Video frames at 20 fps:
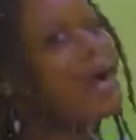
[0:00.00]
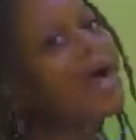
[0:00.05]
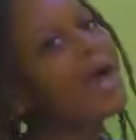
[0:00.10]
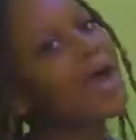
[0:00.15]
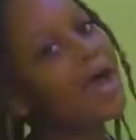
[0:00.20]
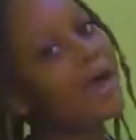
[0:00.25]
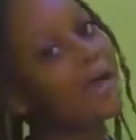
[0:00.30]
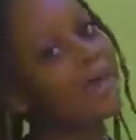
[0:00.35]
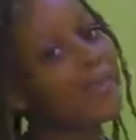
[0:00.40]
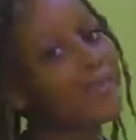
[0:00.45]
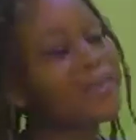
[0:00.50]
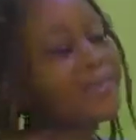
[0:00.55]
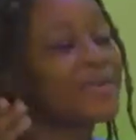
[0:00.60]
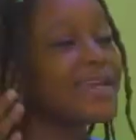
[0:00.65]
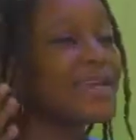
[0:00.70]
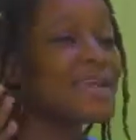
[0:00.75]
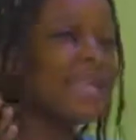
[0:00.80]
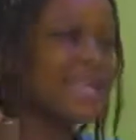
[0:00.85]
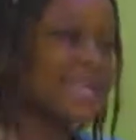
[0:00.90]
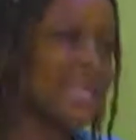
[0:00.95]
our mini
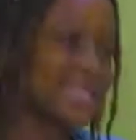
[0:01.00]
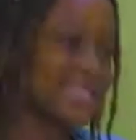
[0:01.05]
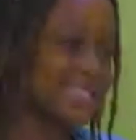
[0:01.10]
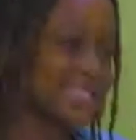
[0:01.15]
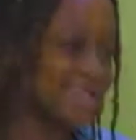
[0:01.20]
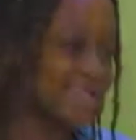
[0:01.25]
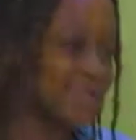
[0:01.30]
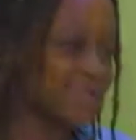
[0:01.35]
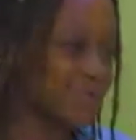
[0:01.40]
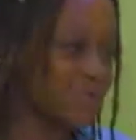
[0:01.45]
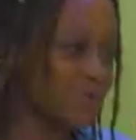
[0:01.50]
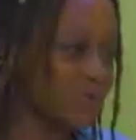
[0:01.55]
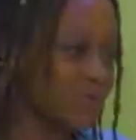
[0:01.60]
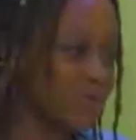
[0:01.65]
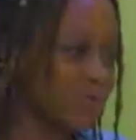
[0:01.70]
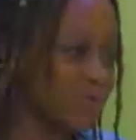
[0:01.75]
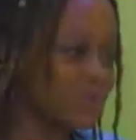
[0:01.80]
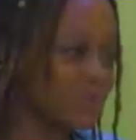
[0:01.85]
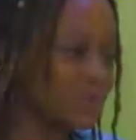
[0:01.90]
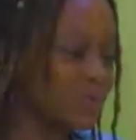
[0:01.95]
kids at
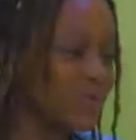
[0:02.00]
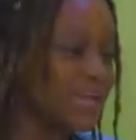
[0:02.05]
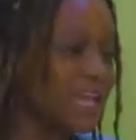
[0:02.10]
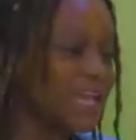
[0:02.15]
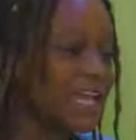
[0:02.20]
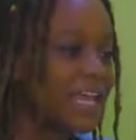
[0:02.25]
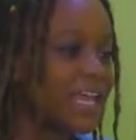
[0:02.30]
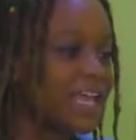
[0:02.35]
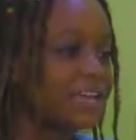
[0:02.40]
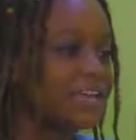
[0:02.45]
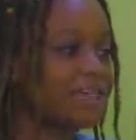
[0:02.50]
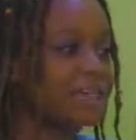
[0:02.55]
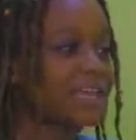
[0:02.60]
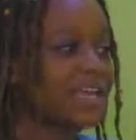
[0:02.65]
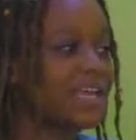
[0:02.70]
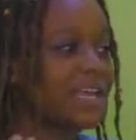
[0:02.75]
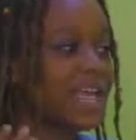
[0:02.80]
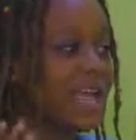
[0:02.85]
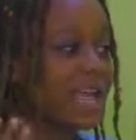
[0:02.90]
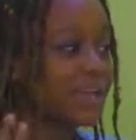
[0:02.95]
home, if they
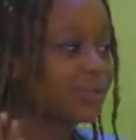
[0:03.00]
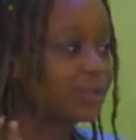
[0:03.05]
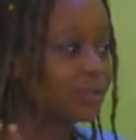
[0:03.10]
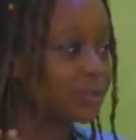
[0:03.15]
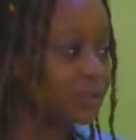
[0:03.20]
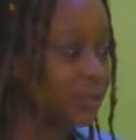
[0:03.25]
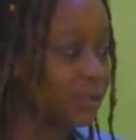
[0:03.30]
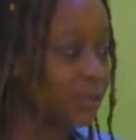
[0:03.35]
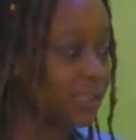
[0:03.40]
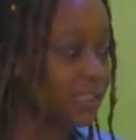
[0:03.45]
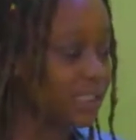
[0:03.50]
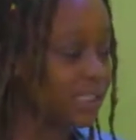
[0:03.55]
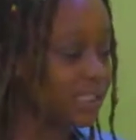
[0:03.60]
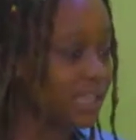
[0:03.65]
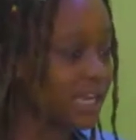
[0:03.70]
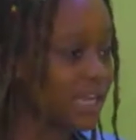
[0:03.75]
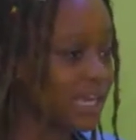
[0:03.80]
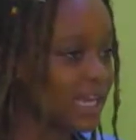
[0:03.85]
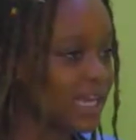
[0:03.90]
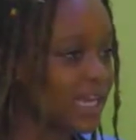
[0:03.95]
have tooth
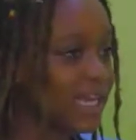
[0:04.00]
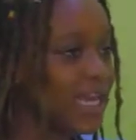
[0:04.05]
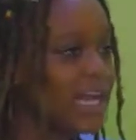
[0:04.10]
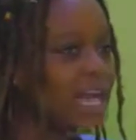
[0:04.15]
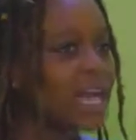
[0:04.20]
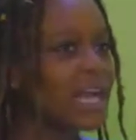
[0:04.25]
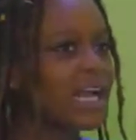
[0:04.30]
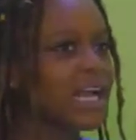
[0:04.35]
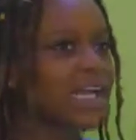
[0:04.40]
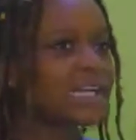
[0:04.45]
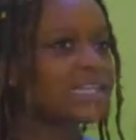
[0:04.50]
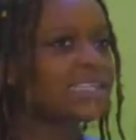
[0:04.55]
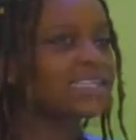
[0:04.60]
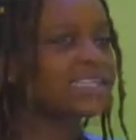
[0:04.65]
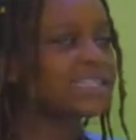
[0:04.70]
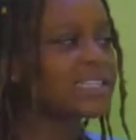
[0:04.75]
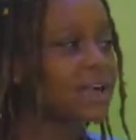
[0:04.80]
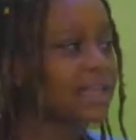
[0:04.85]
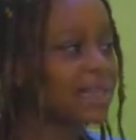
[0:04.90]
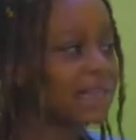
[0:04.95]
decay, can it
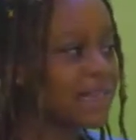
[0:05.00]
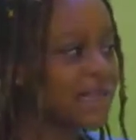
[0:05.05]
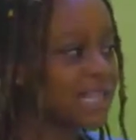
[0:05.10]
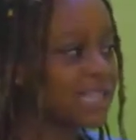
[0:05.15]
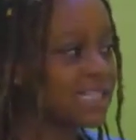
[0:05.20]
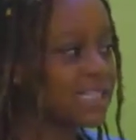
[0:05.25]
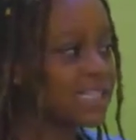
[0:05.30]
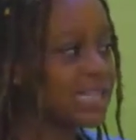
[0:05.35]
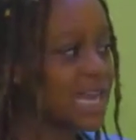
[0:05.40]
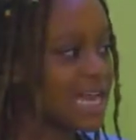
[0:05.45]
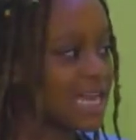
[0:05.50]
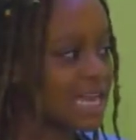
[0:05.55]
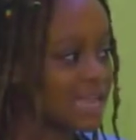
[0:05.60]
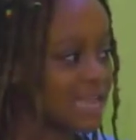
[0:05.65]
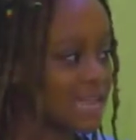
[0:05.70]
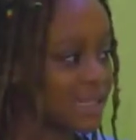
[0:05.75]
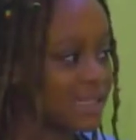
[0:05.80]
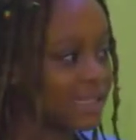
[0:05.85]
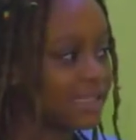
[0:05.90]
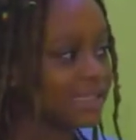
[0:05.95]
affect their
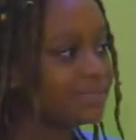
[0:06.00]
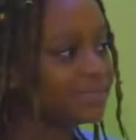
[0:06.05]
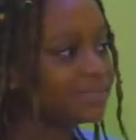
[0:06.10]
learning?